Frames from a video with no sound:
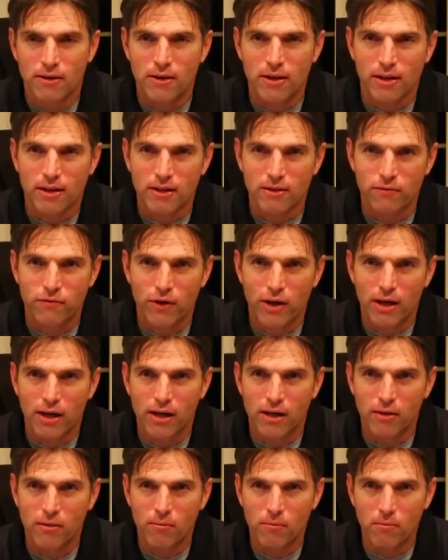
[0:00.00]
that can
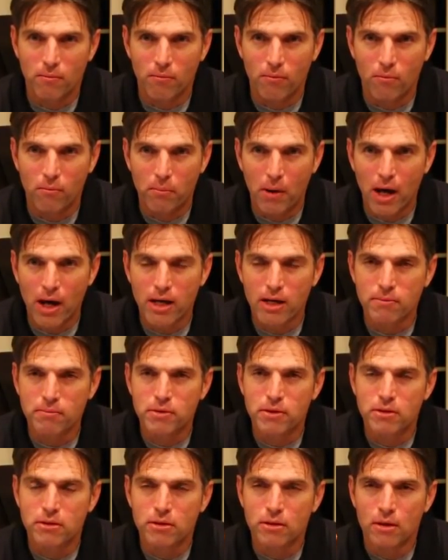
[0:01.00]
find
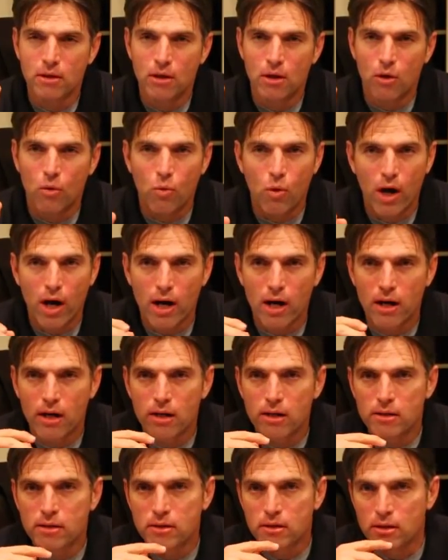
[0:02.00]
pipes,
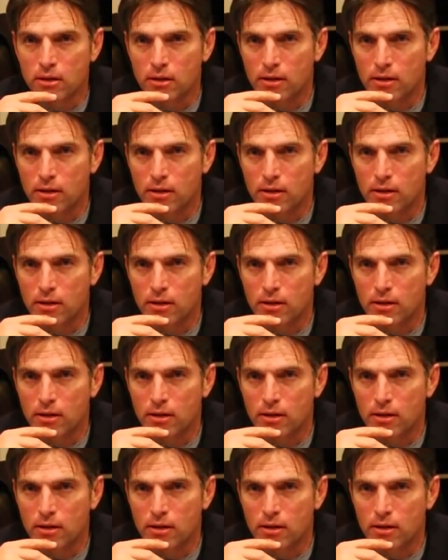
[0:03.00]
wires.